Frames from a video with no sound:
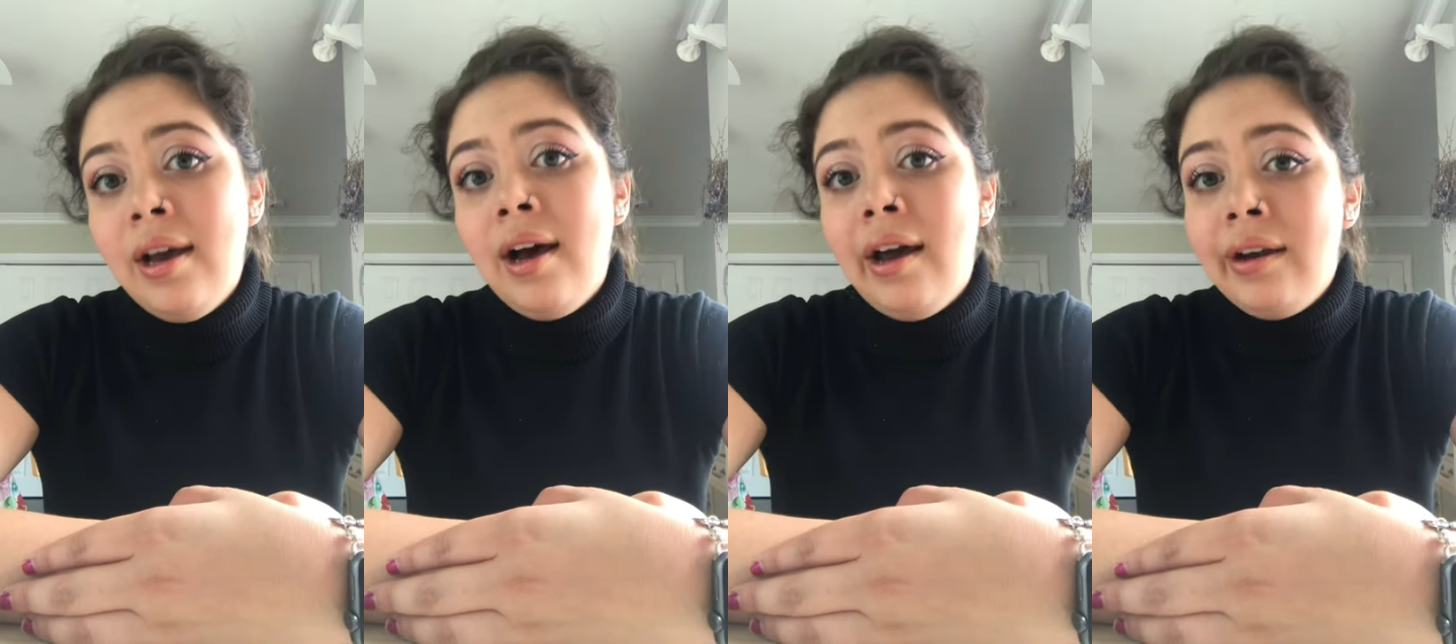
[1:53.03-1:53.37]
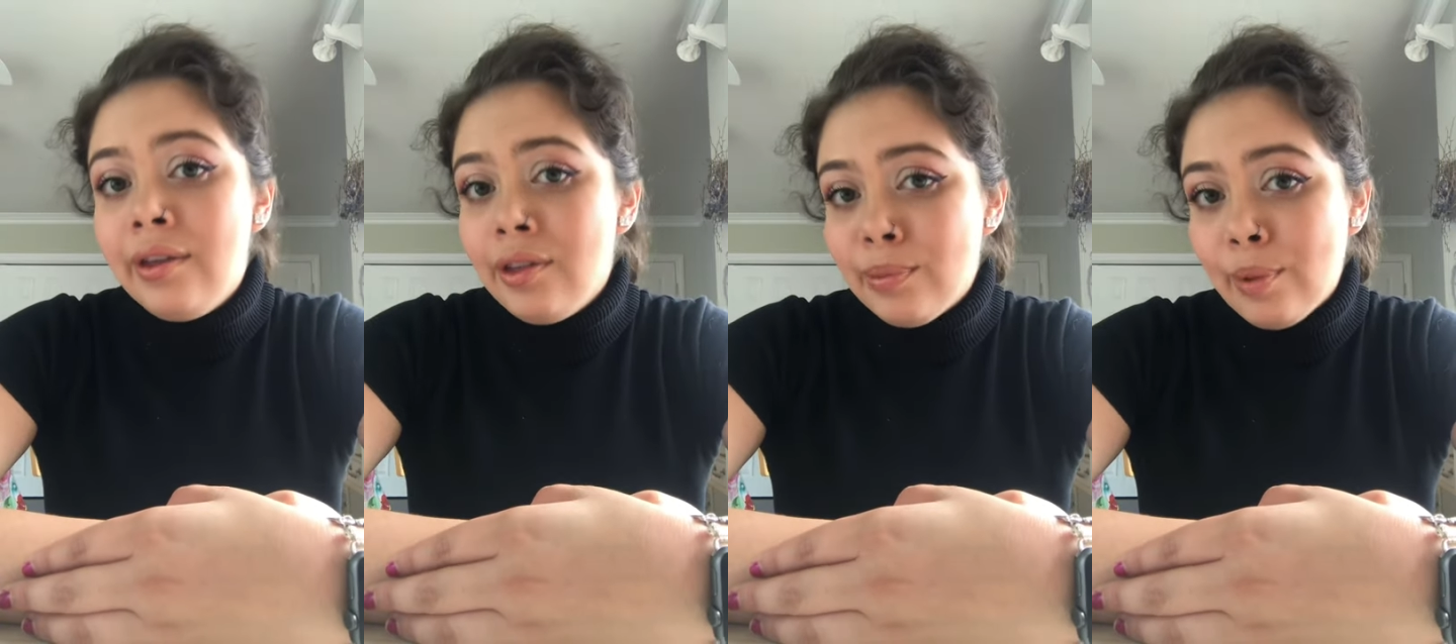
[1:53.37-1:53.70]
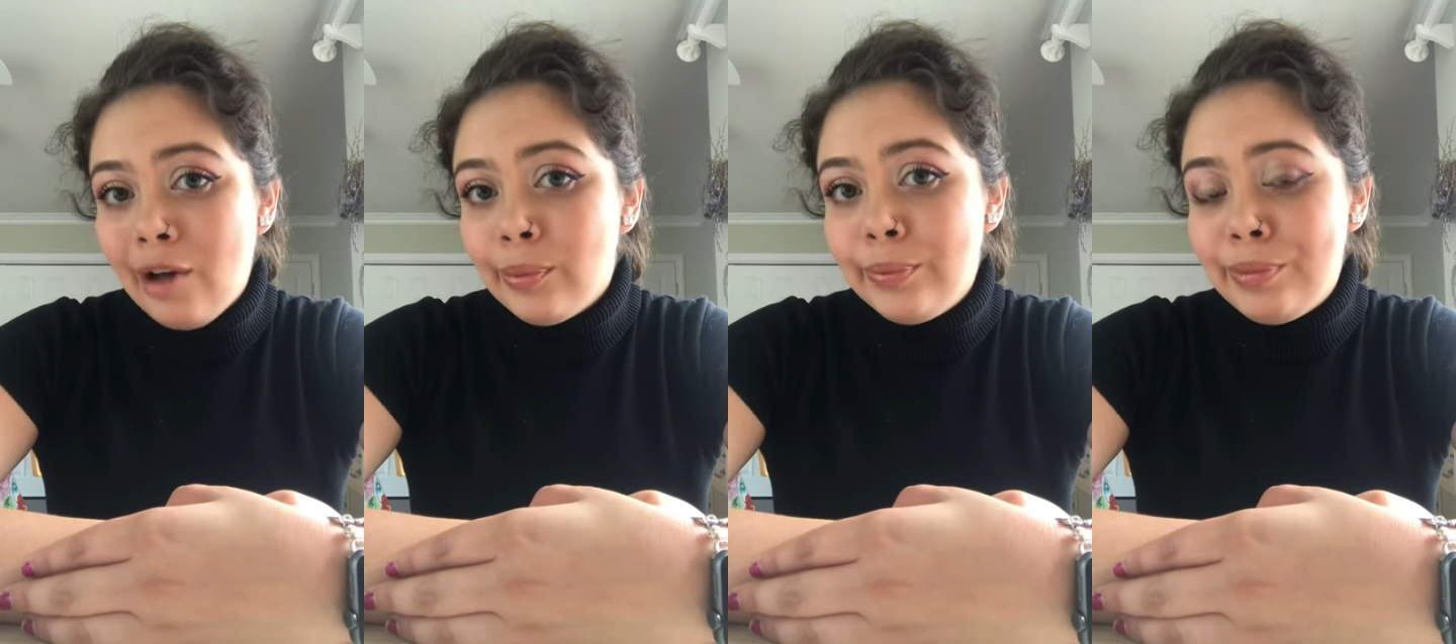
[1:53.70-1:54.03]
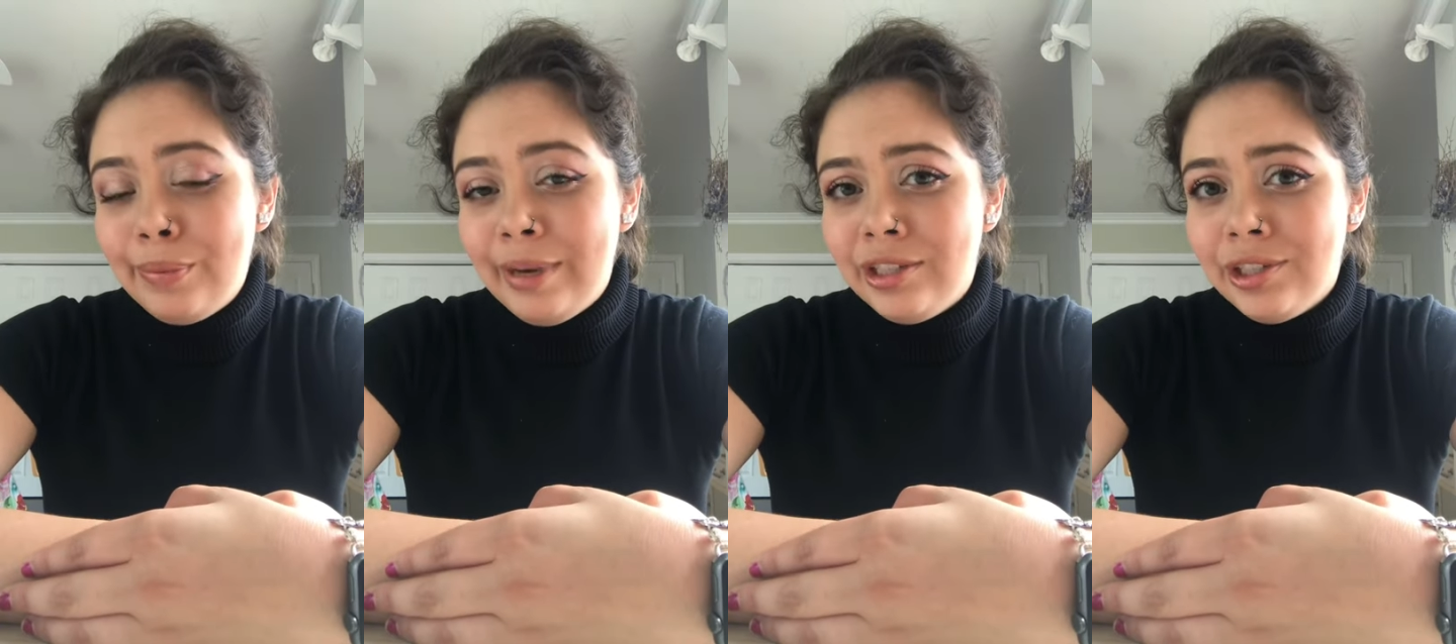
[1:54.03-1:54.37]
Another problem
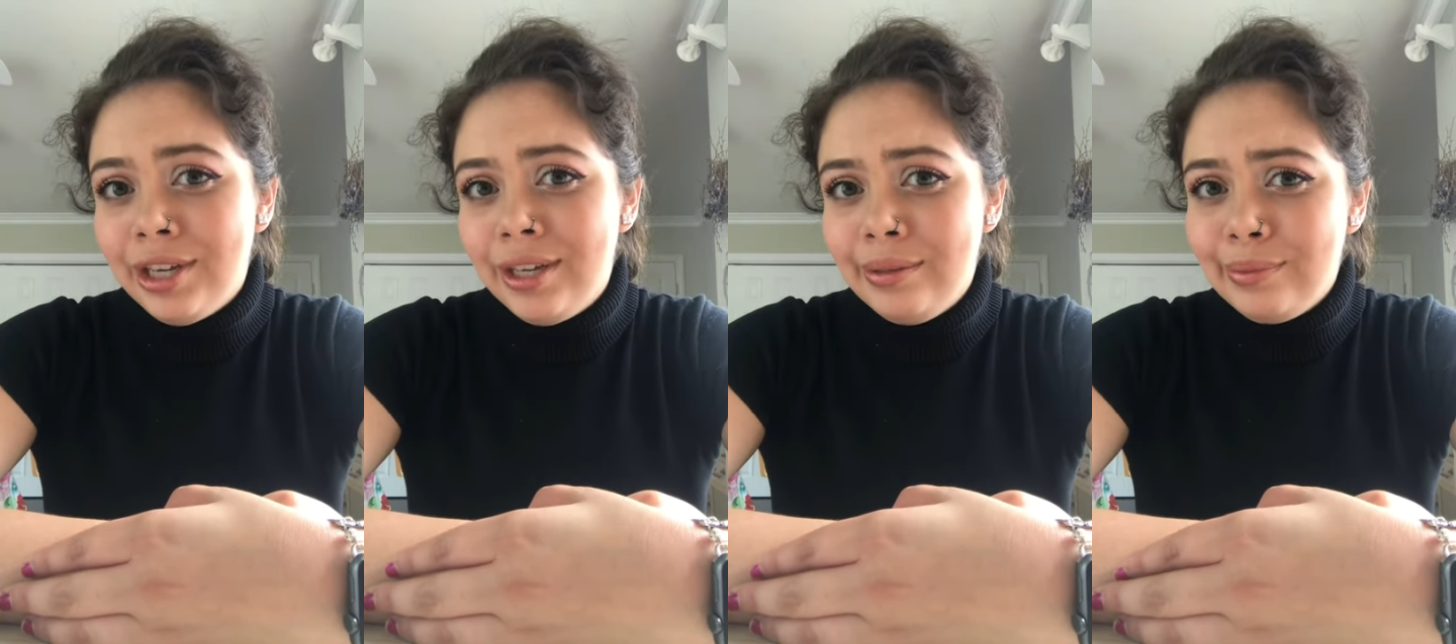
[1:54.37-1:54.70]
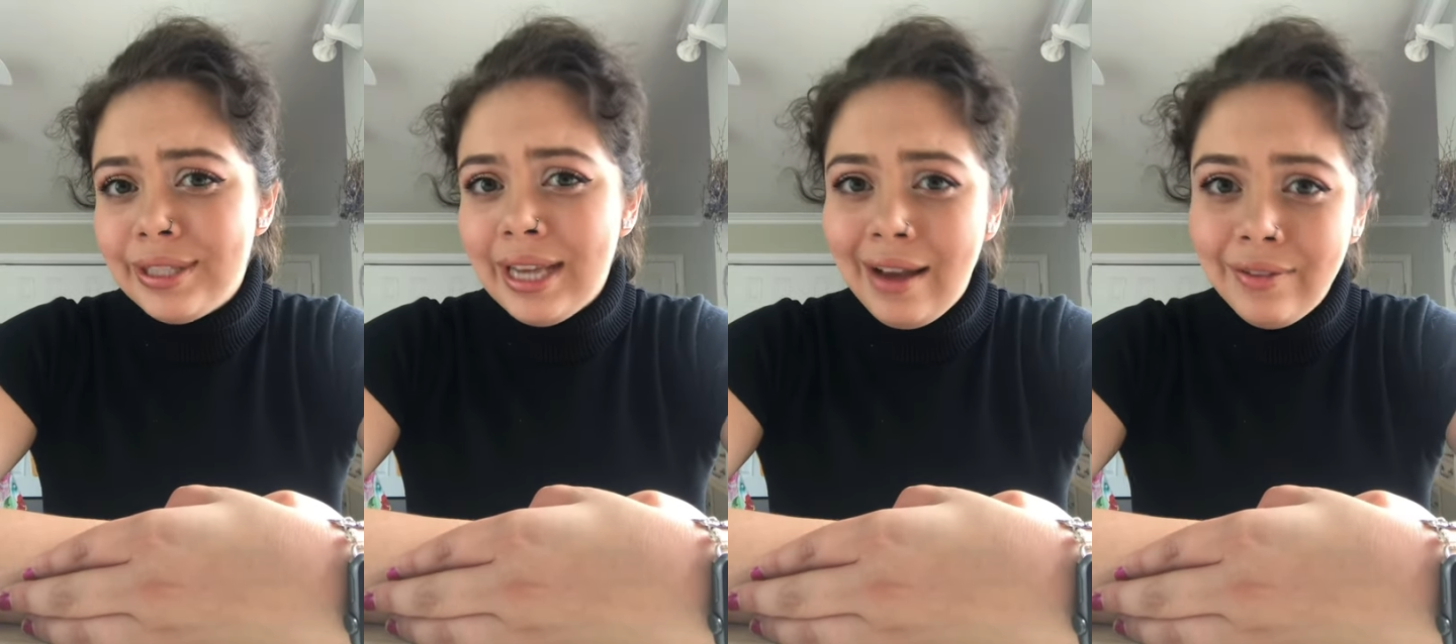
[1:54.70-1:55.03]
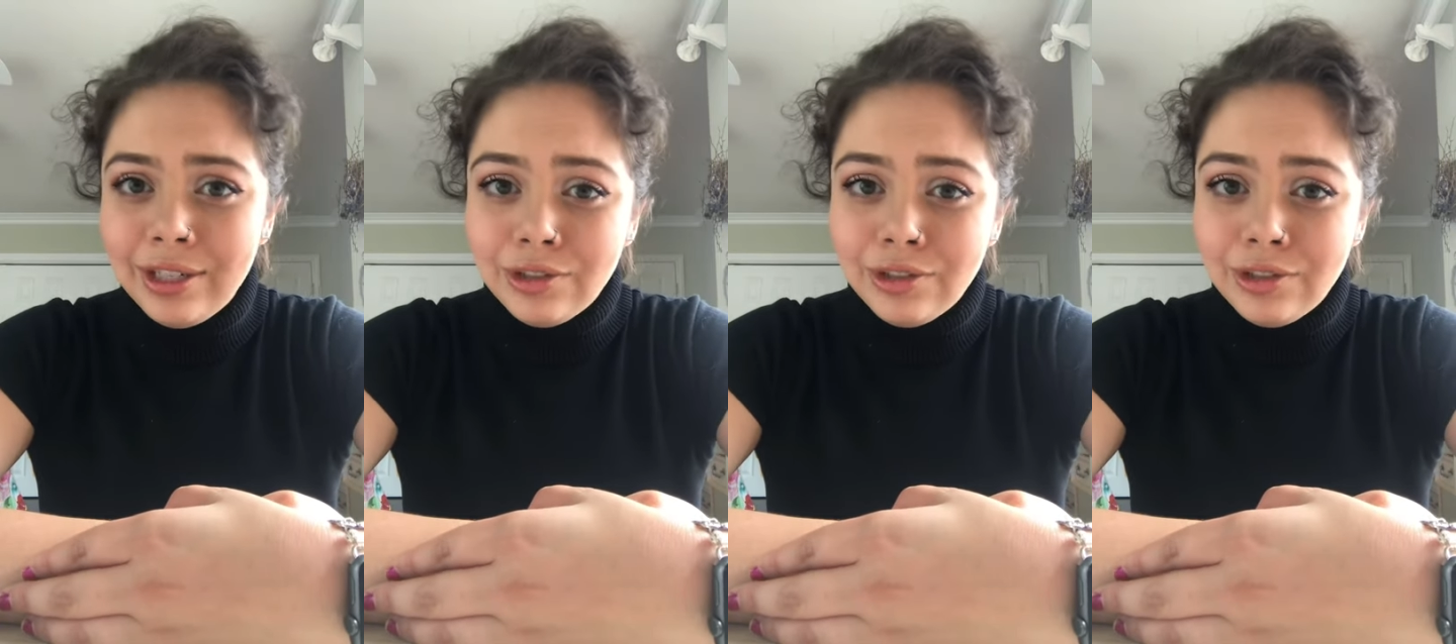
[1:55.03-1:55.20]
you mentioned was having